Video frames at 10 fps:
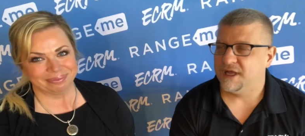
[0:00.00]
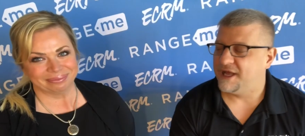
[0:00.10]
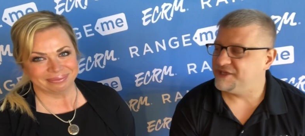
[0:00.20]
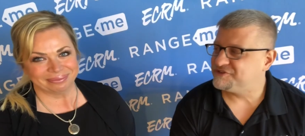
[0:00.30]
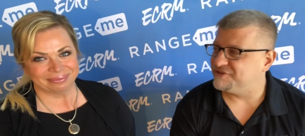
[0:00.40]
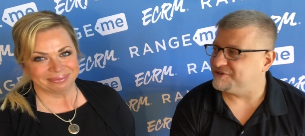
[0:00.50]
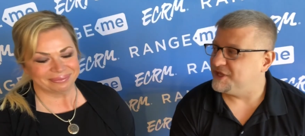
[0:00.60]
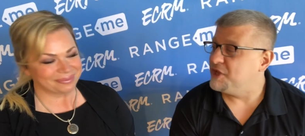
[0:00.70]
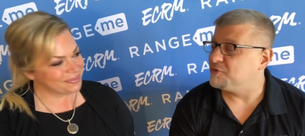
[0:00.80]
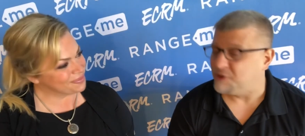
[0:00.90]
Speaker 1: Excellent.
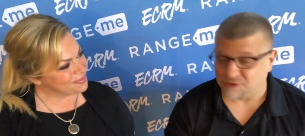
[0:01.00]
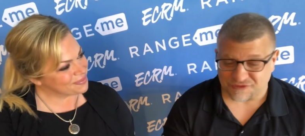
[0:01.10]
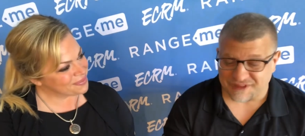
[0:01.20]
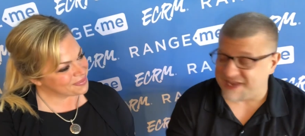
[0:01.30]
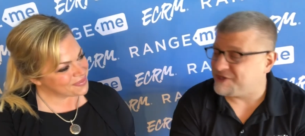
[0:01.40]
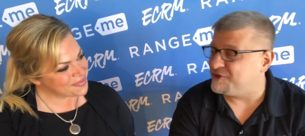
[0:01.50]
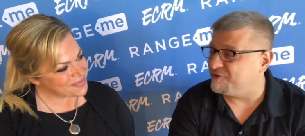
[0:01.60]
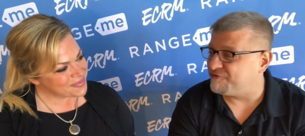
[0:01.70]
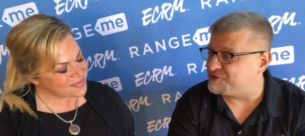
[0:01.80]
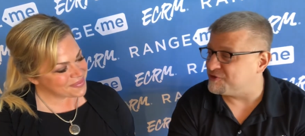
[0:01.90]
Well, thank you
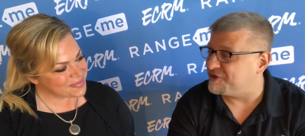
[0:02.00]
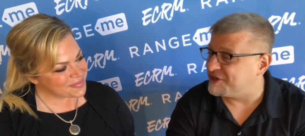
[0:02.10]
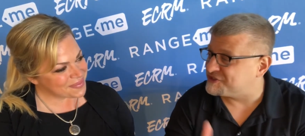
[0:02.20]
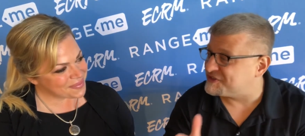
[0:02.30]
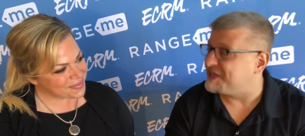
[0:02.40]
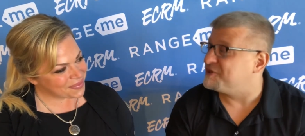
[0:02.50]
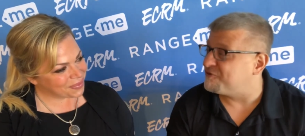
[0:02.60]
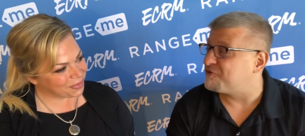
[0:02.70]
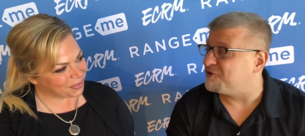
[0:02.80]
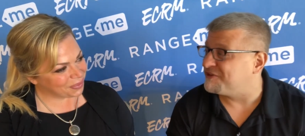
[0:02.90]
for joining us. Thank you
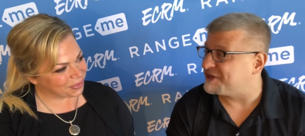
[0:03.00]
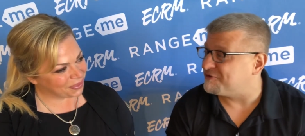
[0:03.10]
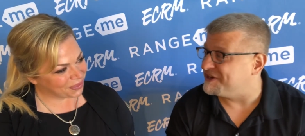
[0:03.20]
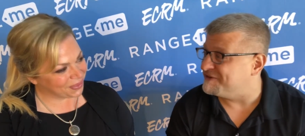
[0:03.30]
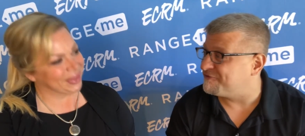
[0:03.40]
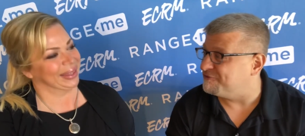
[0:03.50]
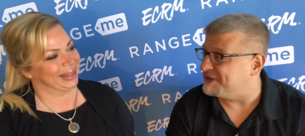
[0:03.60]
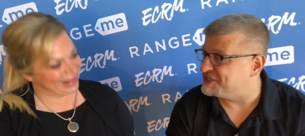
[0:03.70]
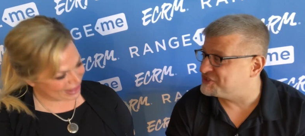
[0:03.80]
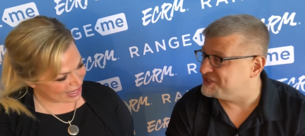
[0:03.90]
for all that great
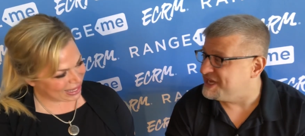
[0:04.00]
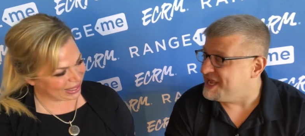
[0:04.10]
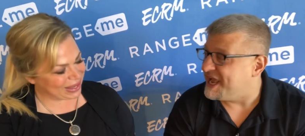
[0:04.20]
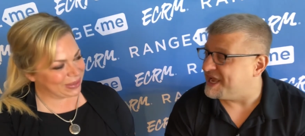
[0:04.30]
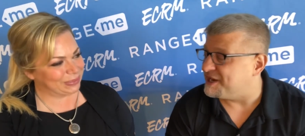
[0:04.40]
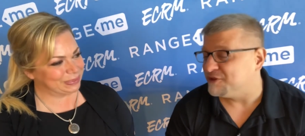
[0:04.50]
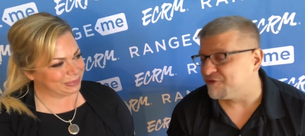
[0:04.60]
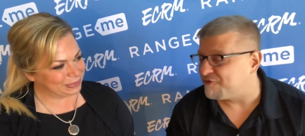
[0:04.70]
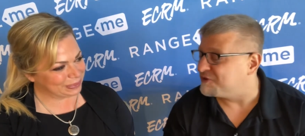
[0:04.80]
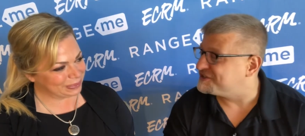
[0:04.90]
information. Thank you. And I look
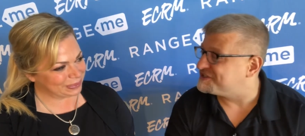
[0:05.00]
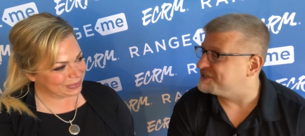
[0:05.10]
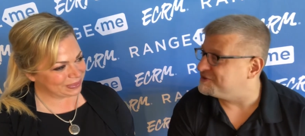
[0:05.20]
forward to seeing